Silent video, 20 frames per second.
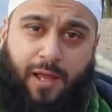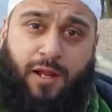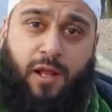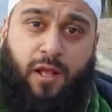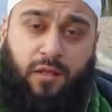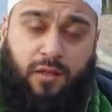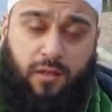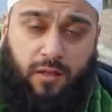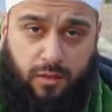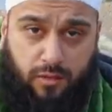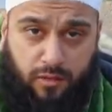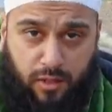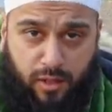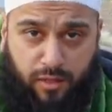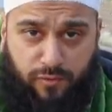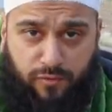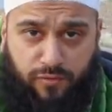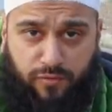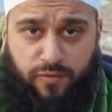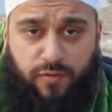And
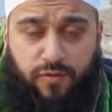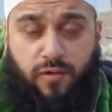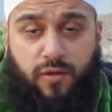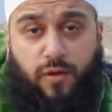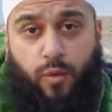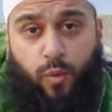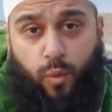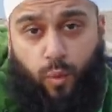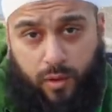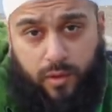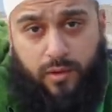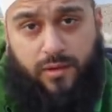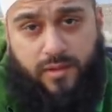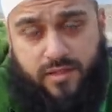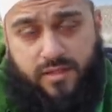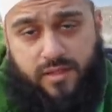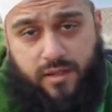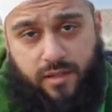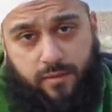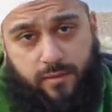Al-Latif will
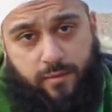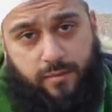listen.